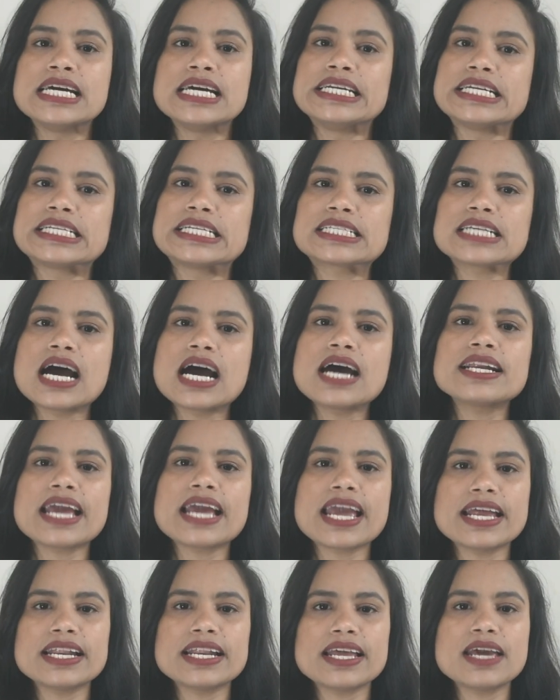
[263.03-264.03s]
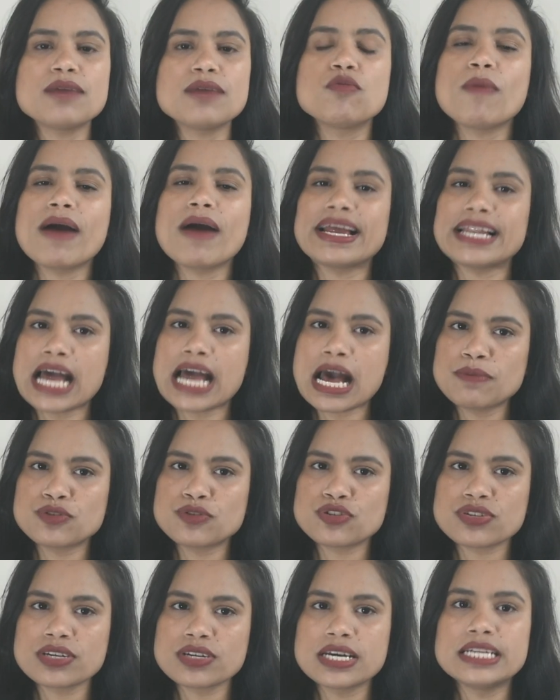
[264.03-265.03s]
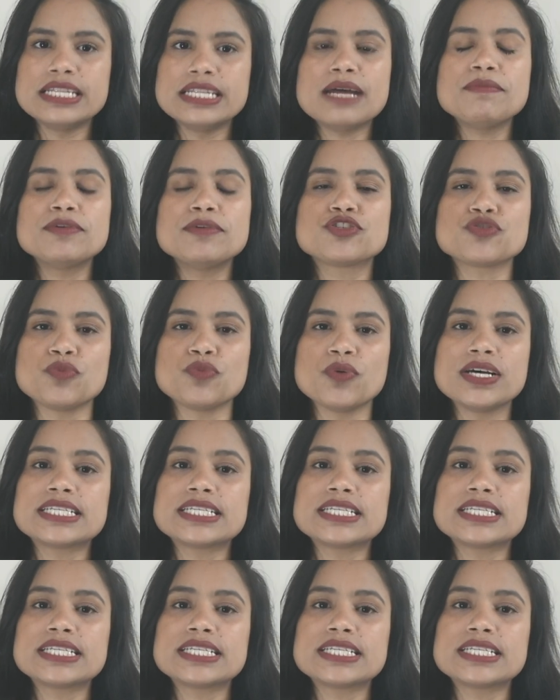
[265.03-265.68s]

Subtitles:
Nissan NA mobile apps, number 2.